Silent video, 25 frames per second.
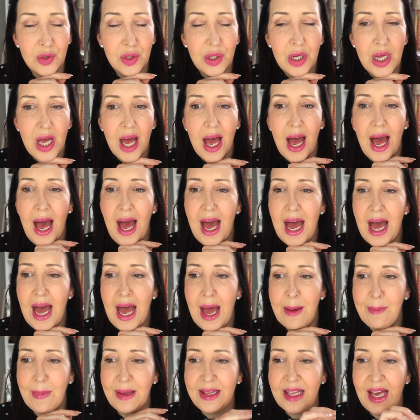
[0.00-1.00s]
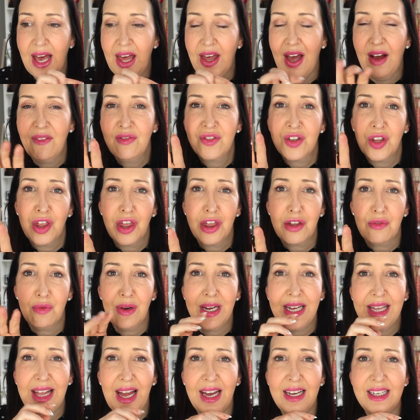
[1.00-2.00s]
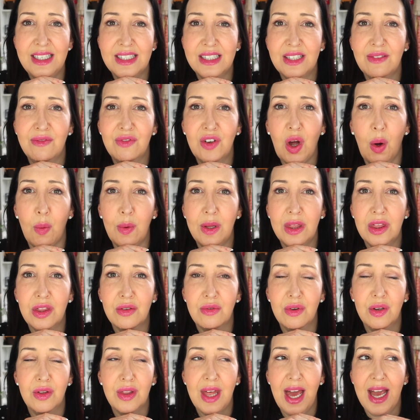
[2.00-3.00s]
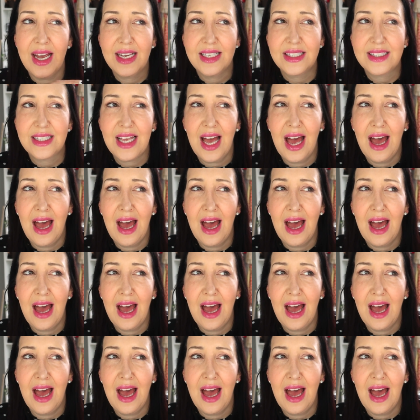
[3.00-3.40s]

Um, and after three nights of going through this,